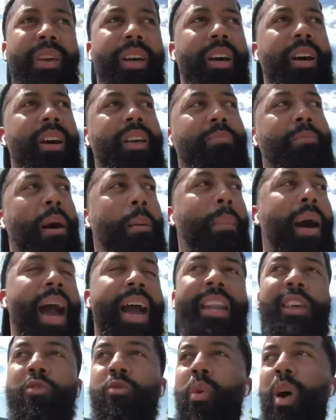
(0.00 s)
because my
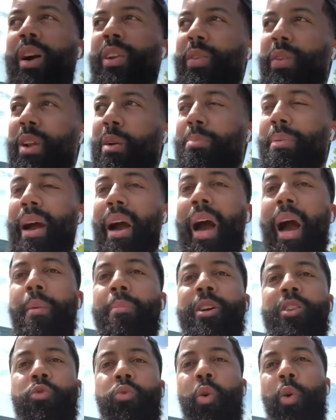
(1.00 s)
mind is wondering about how
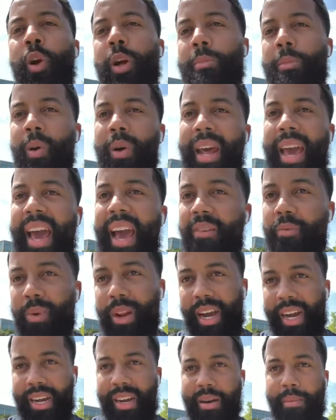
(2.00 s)
much work I'm gonna have
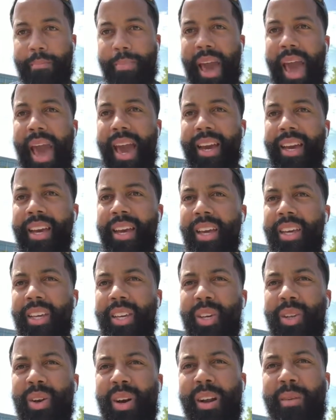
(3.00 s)
when I come back.
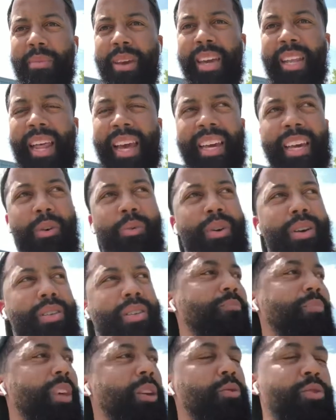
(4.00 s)
You know what I mean? It
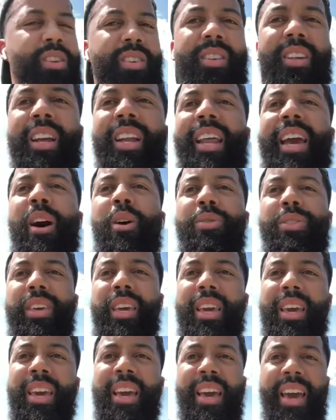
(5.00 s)
was just an
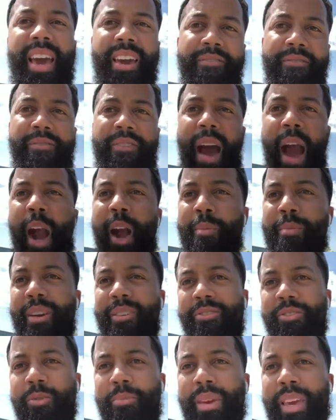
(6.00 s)
unhealthy
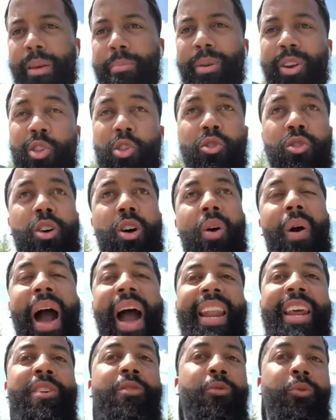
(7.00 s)
environment for me. But
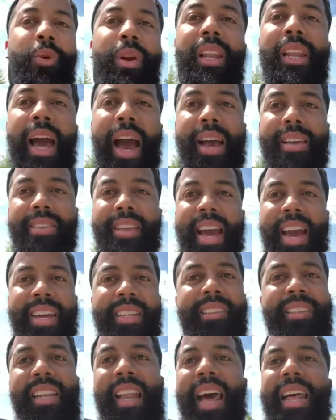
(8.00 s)
I didn't realize that
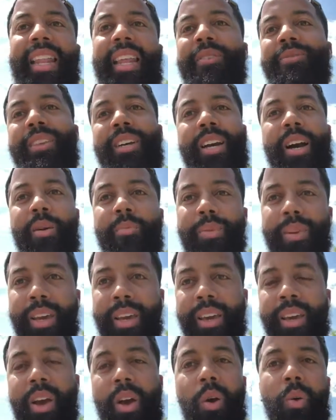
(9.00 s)
until I left the
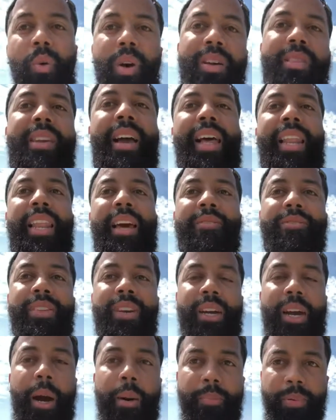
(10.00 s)
company. Once I left
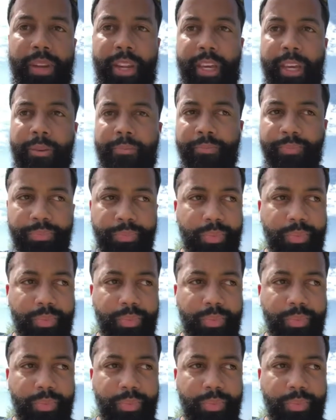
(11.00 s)
the company,